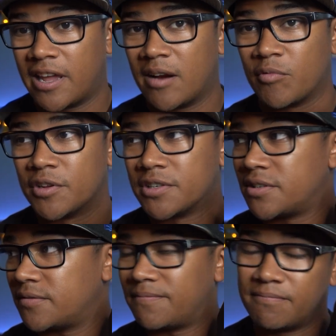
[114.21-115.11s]

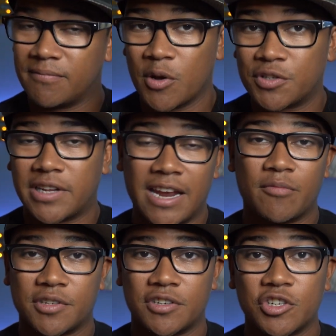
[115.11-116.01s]
cameras, most
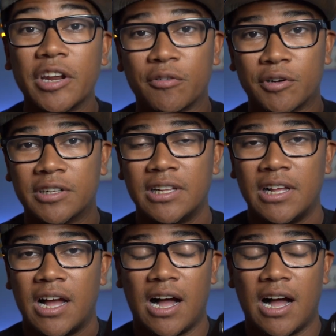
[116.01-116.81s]
cameras in general,